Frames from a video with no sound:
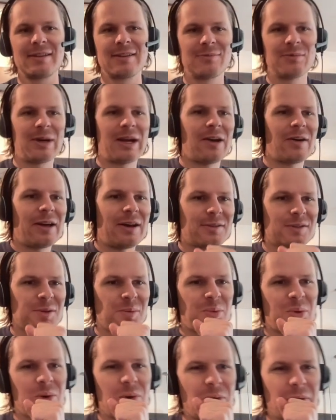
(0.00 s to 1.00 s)
Wow, that was a
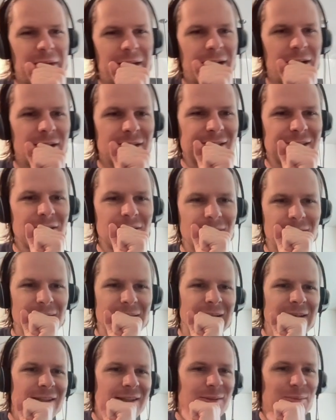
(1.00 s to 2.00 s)
pull there. So
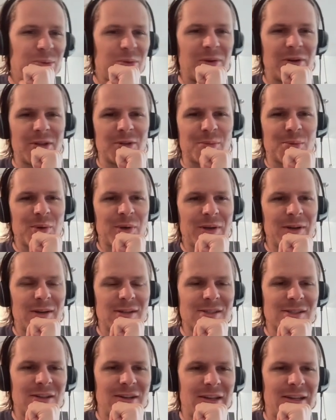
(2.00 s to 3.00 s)
the other point
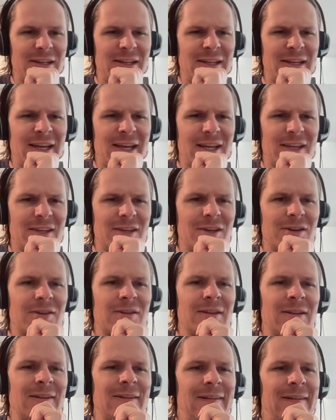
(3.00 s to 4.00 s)
guard's Archie Dinakio.
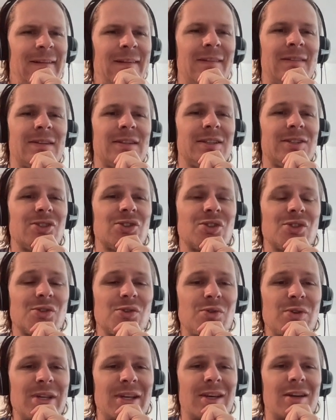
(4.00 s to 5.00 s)
The
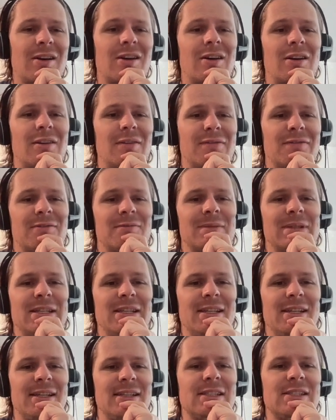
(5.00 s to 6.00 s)
shooting guard from the
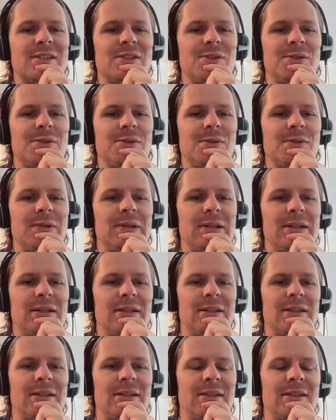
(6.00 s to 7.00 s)
next to
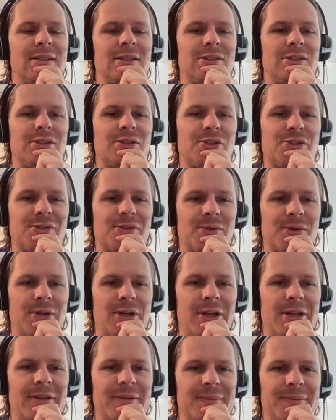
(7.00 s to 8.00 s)

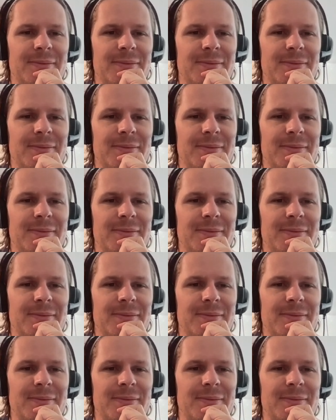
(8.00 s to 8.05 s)
Detroit.